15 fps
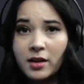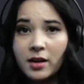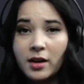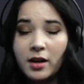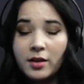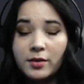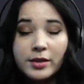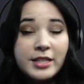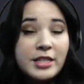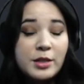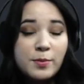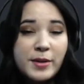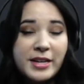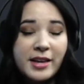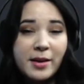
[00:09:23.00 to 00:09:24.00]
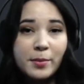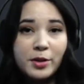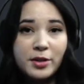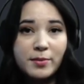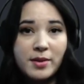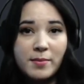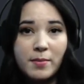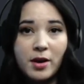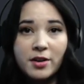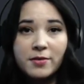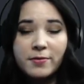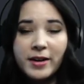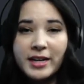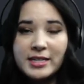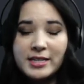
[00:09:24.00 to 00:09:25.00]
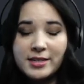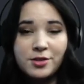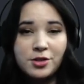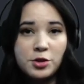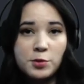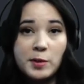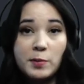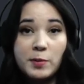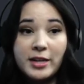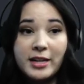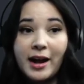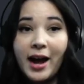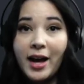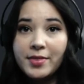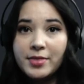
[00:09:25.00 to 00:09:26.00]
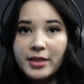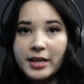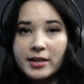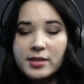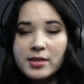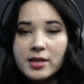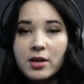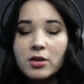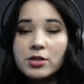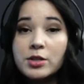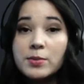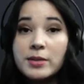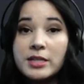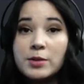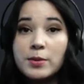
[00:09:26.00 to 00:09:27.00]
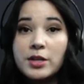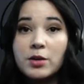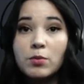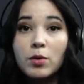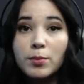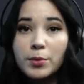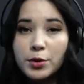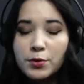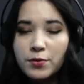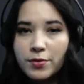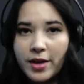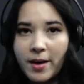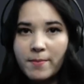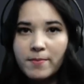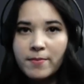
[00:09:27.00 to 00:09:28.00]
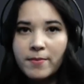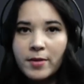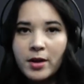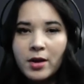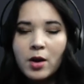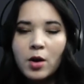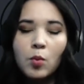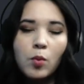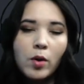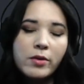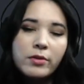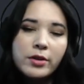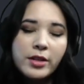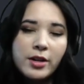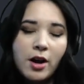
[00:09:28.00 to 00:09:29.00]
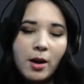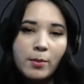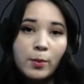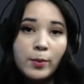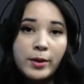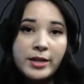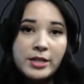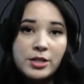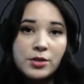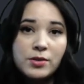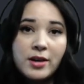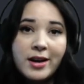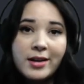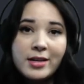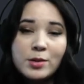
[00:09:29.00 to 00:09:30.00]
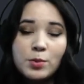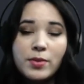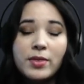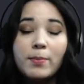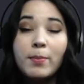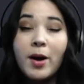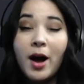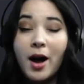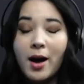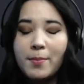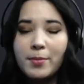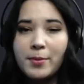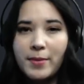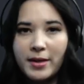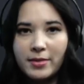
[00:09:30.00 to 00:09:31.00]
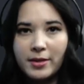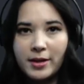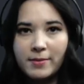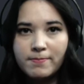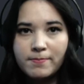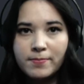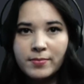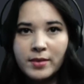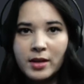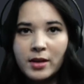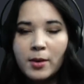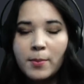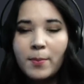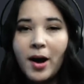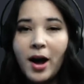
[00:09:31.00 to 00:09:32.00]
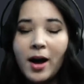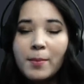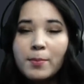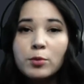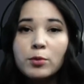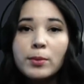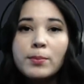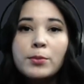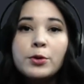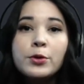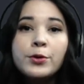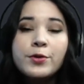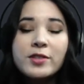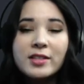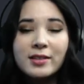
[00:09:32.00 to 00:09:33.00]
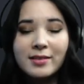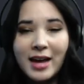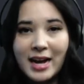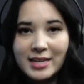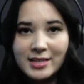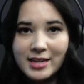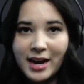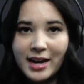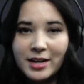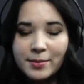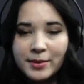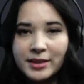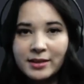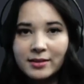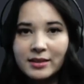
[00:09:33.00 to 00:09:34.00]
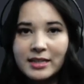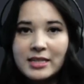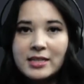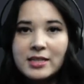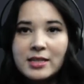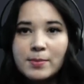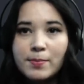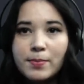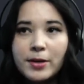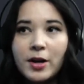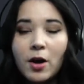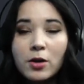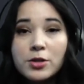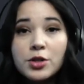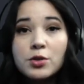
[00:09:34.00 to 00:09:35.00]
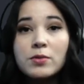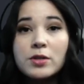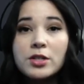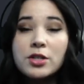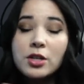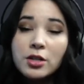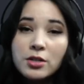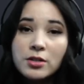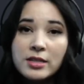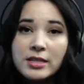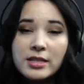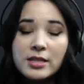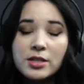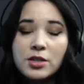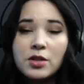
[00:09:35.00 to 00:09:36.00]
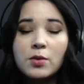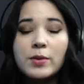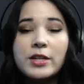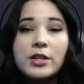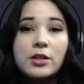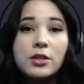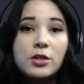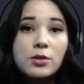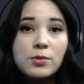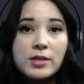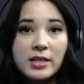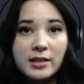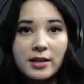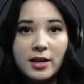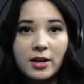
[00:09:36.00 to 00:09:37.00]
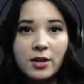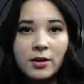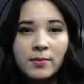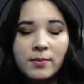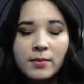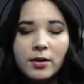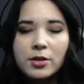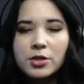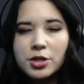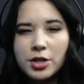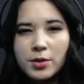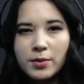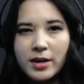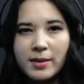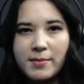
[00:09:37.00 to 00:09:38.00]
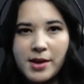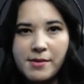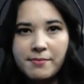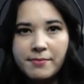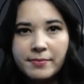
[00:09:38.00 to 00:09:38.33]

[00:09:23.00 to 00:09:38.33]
A list being able to be modified doesn't just mean we can add things. It also means we can remove them. One really common way to do that is with the pop method. Pop removes the last item in the list, but also returns it so that we could use it later. I'll show you what I mean.